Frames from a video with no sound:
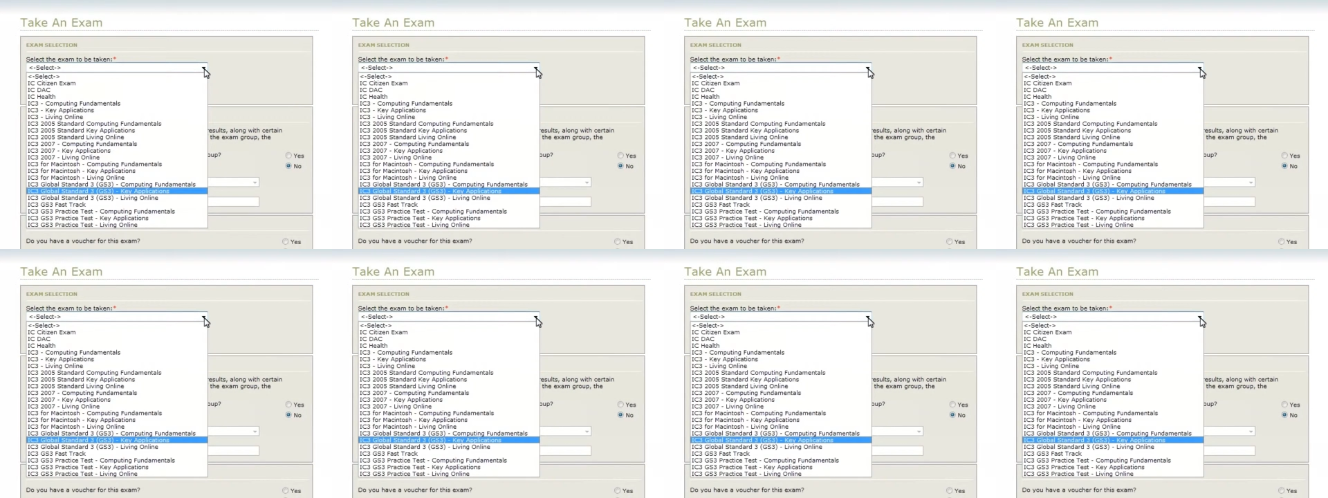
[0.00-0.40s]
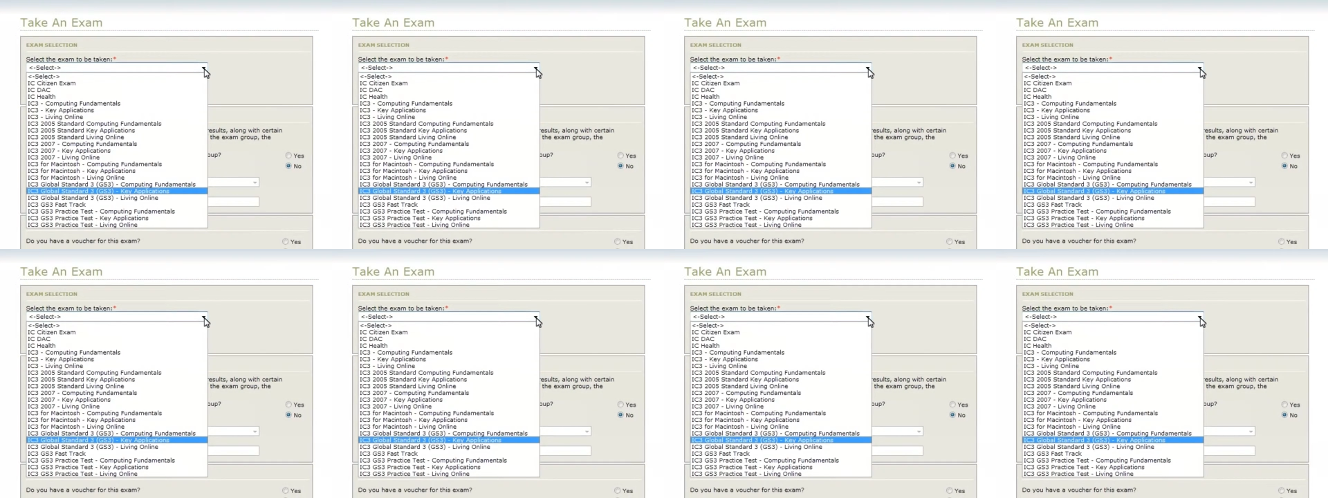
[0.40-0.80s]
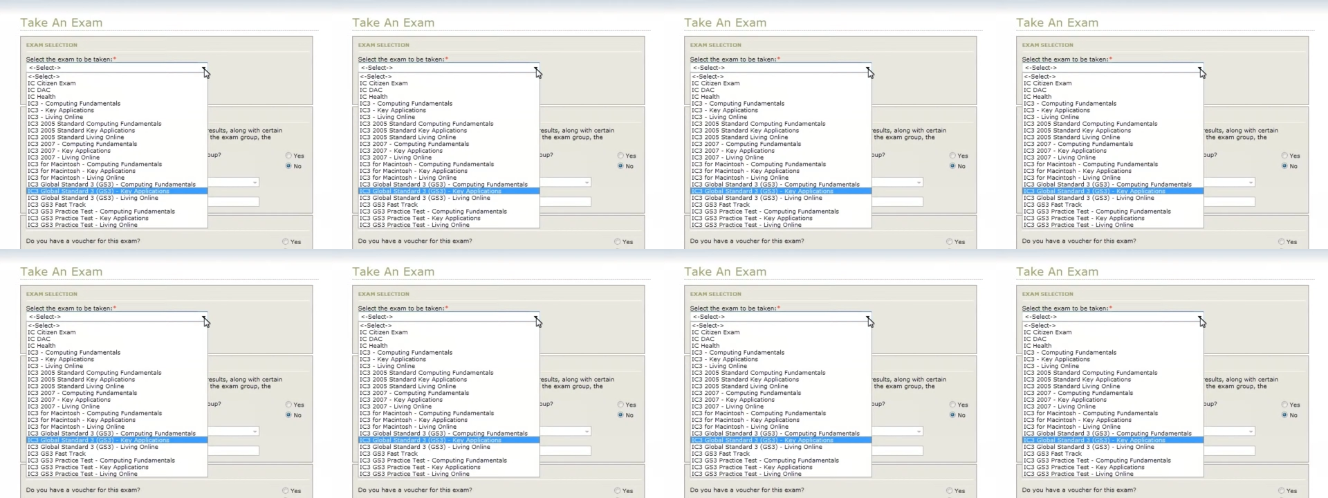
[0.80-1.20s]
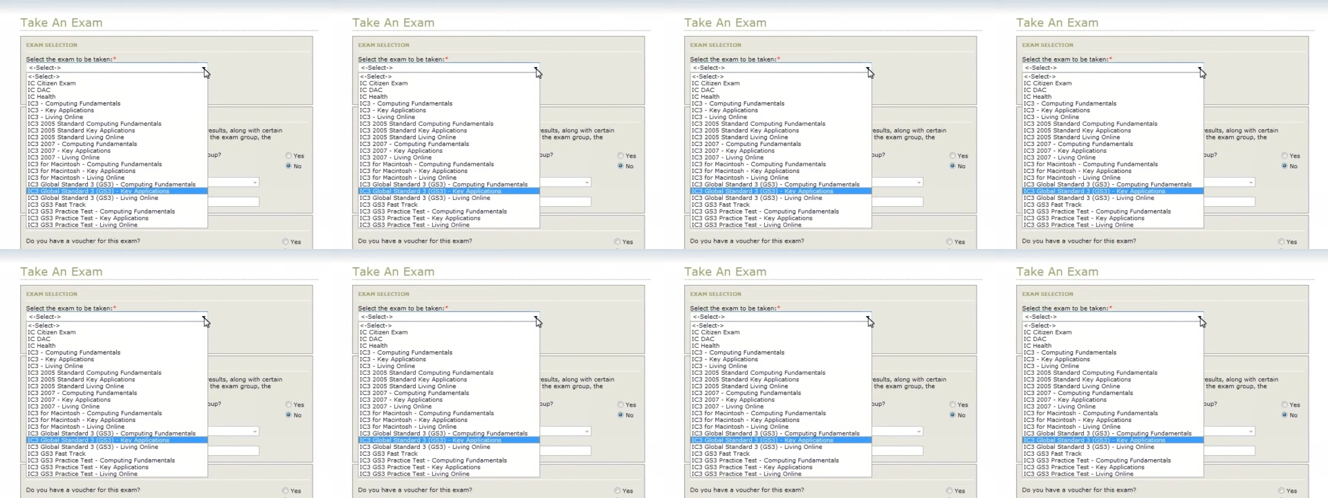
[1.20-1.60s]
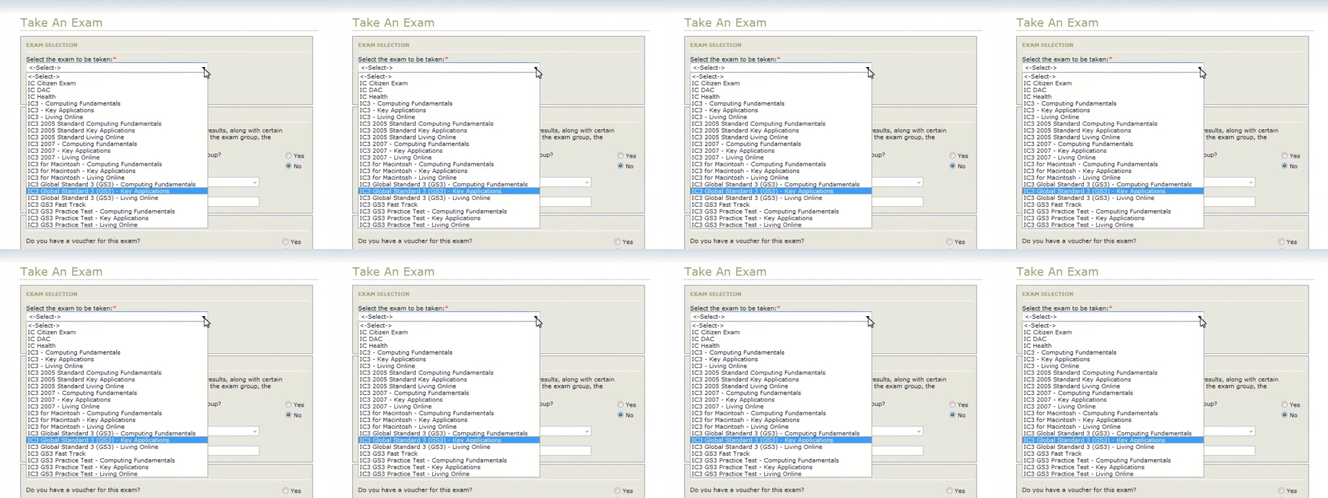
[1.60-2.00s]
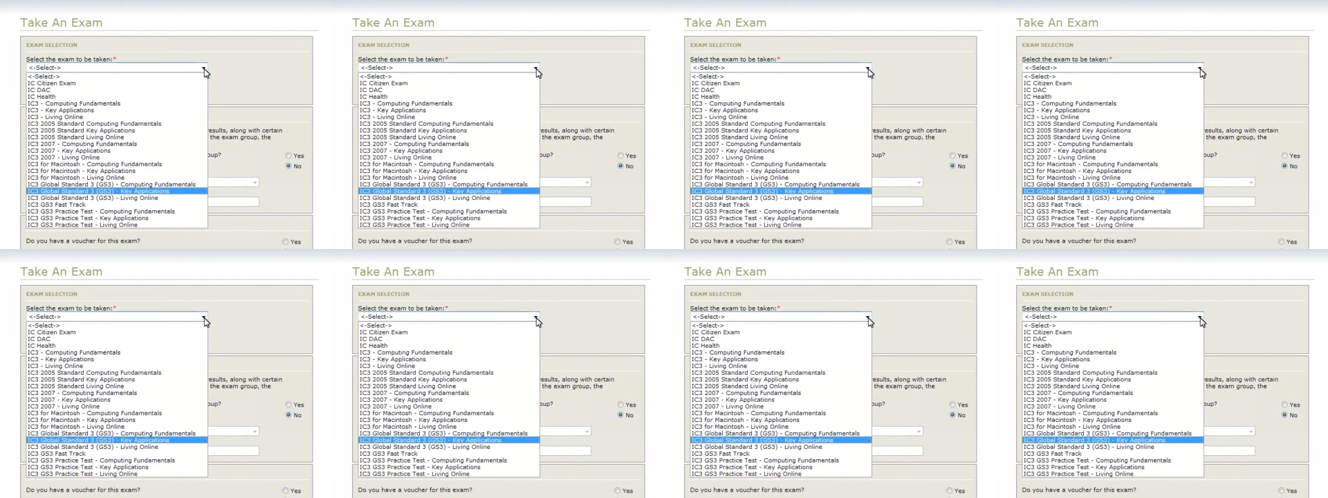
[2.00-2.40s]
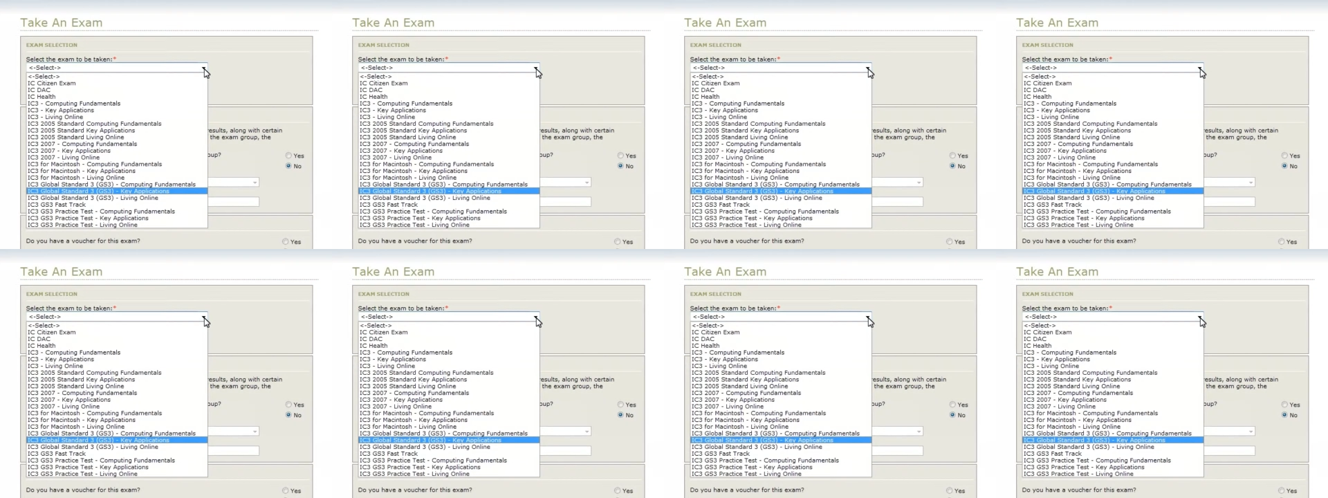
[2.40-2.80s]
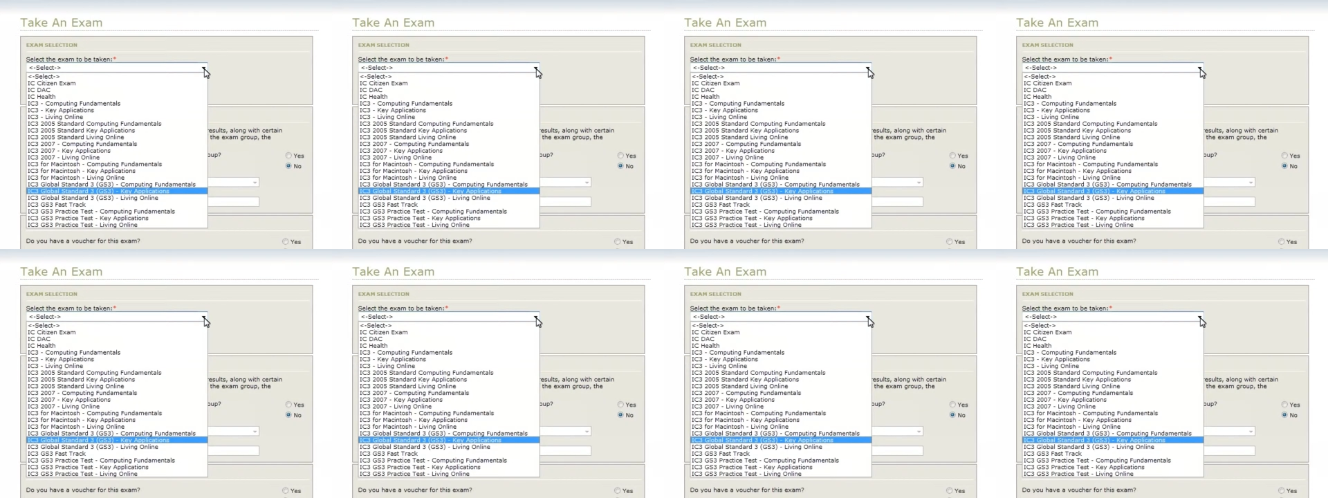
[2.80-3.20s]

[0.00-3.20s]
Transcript: No face is visible, so there are no lips to read.